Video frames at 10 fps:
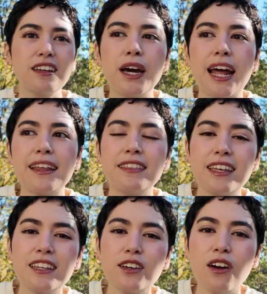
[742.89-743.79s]
But I
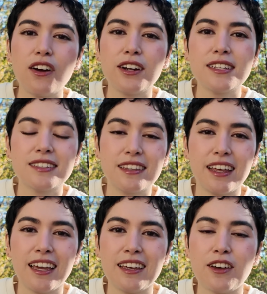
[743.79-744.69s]
think the
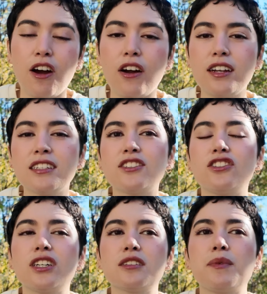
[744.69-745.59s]
hardest
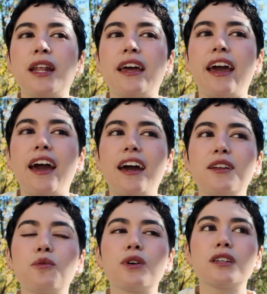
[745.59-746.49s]
adjustment I
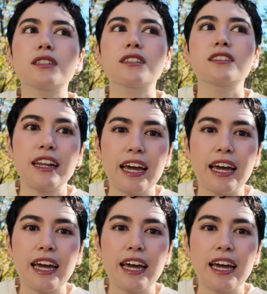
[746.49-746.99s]
had was the